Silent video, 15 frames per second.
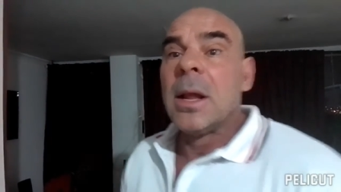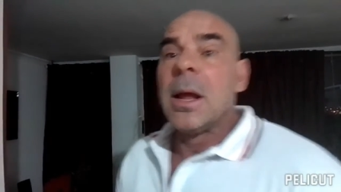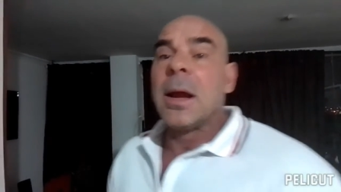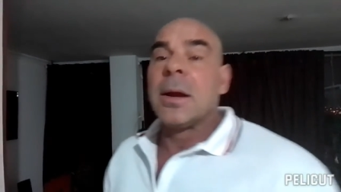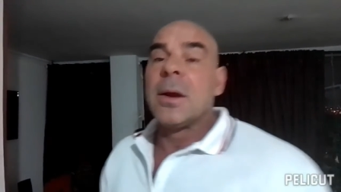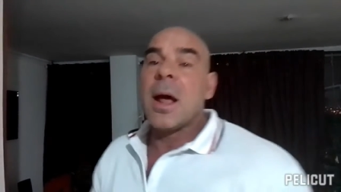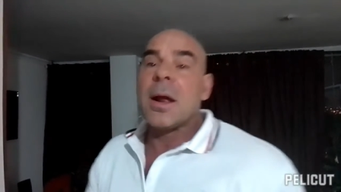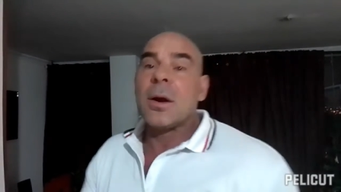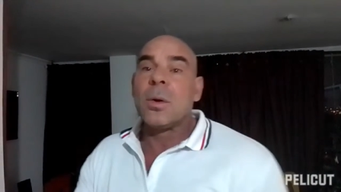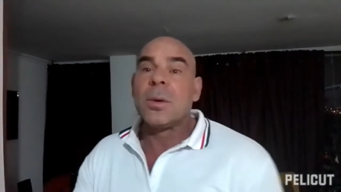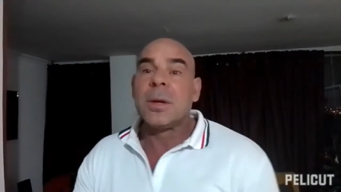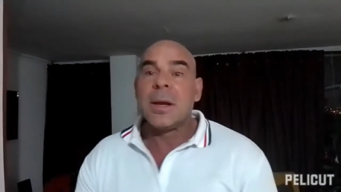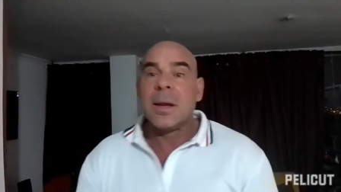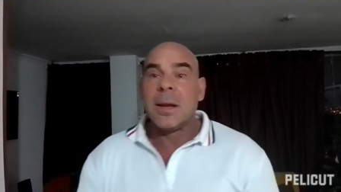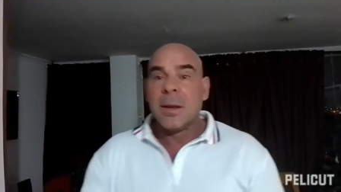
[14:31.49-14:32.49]
And not
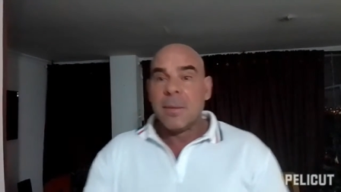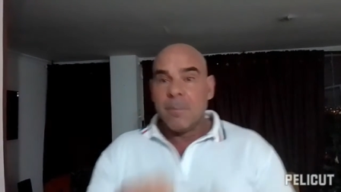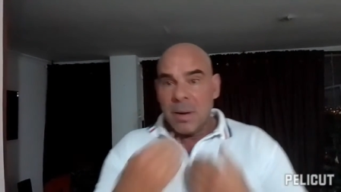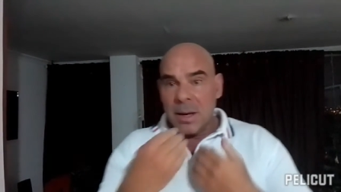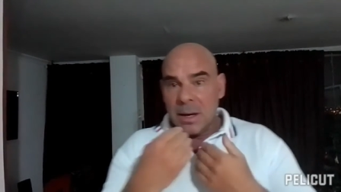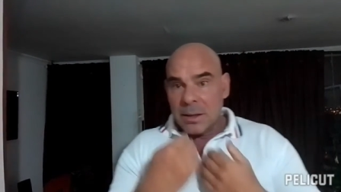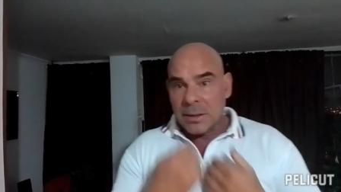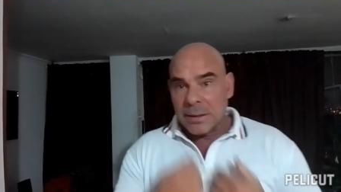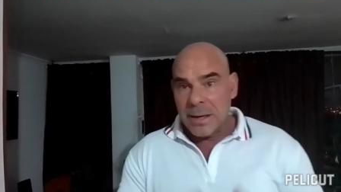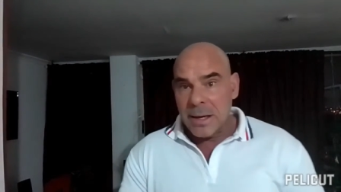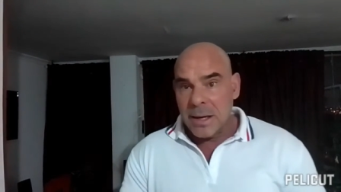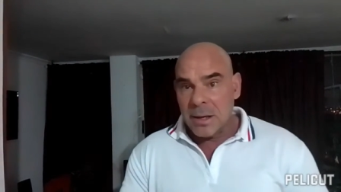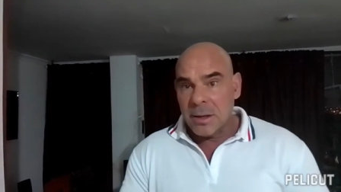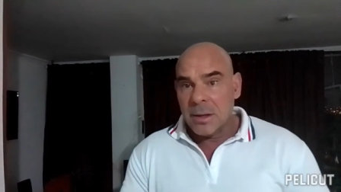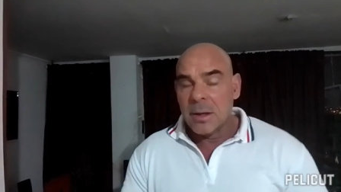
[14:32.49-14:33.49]
only being
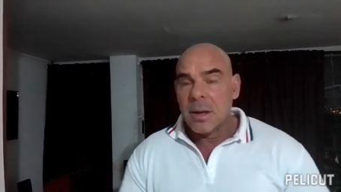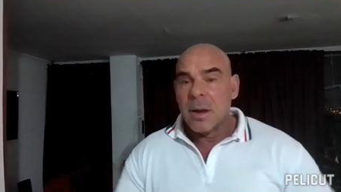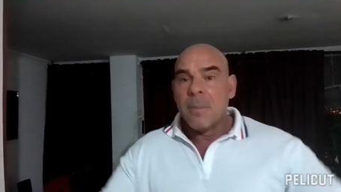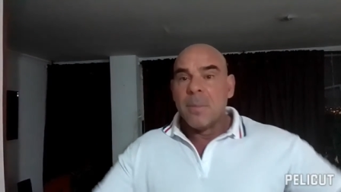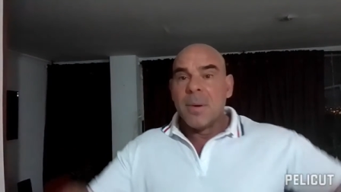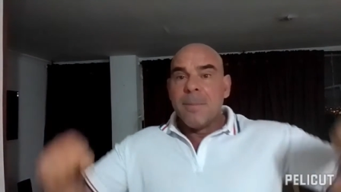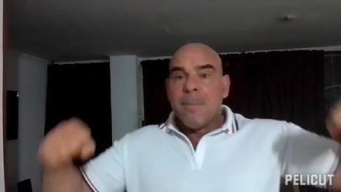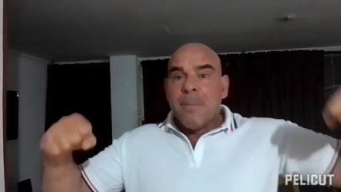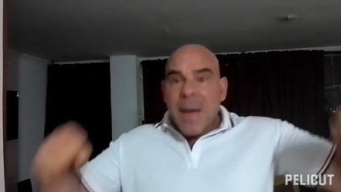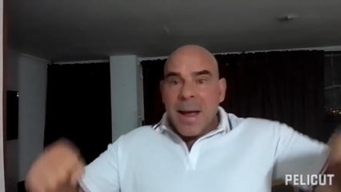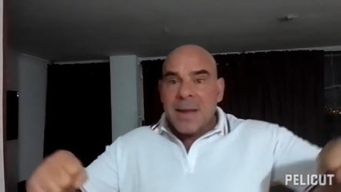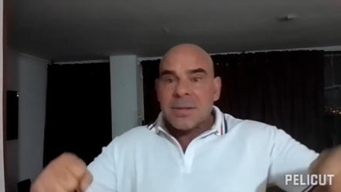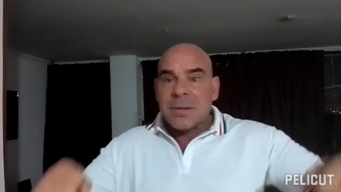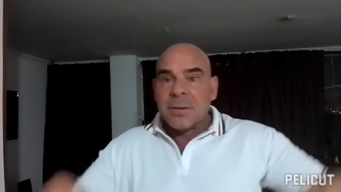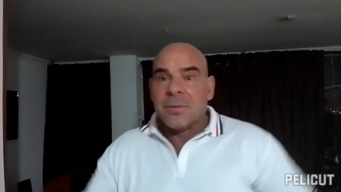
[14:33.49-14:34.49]
lean, but
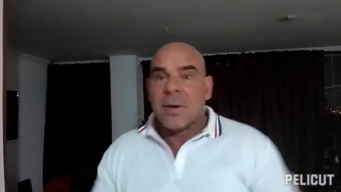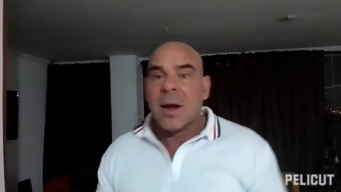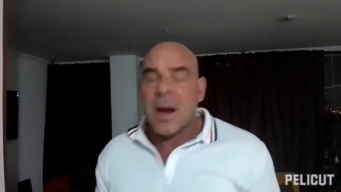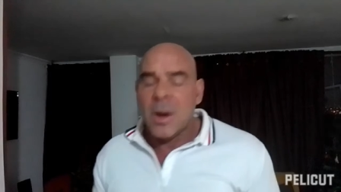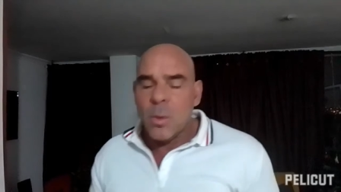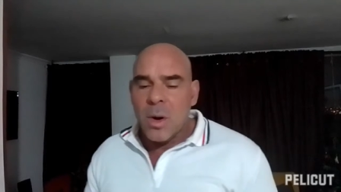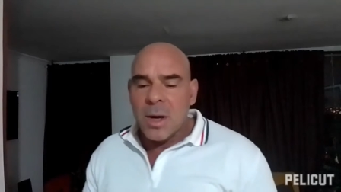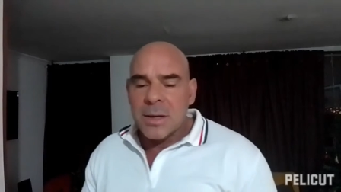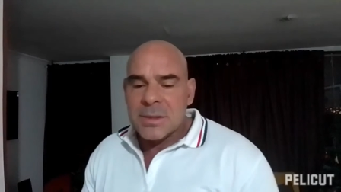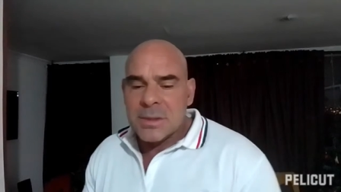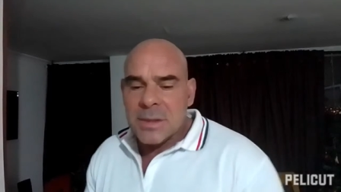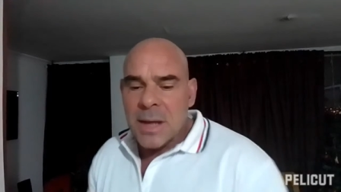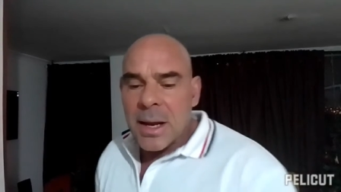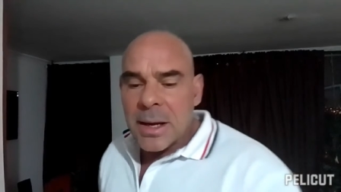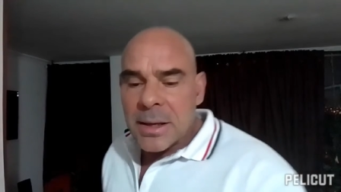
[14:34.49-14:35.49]
massive. I want
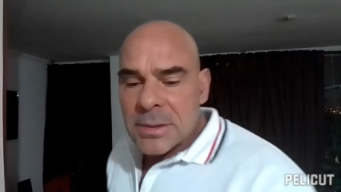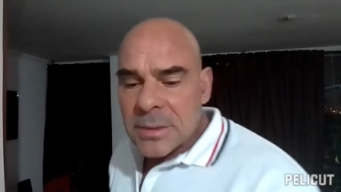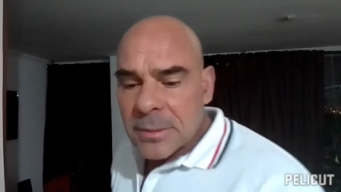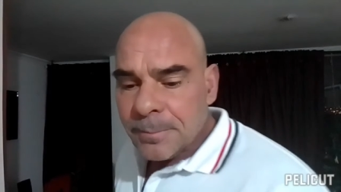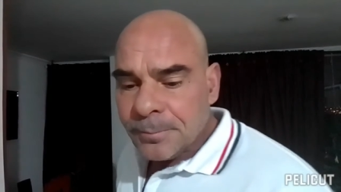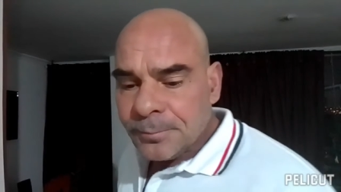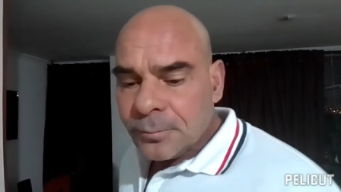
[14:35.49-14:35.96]
size.